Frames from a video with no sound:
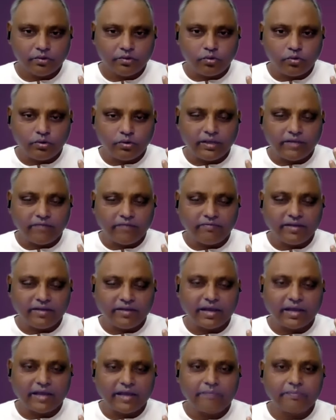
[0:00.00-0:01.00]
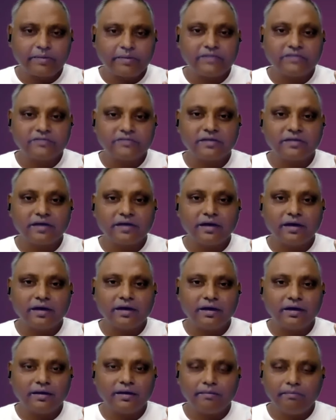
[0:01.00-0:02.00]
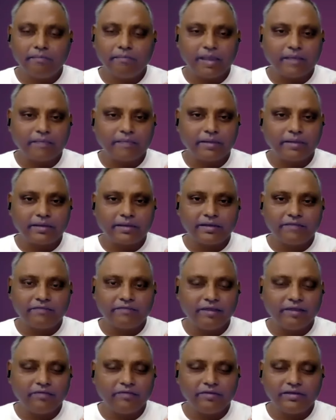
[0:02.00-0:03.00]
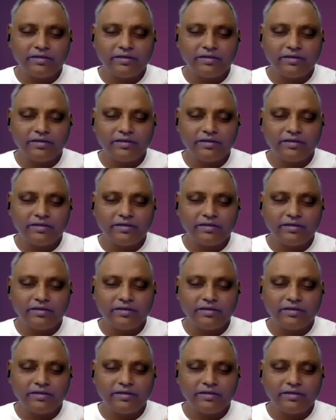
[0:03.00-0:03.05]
quoting very high price, black market value,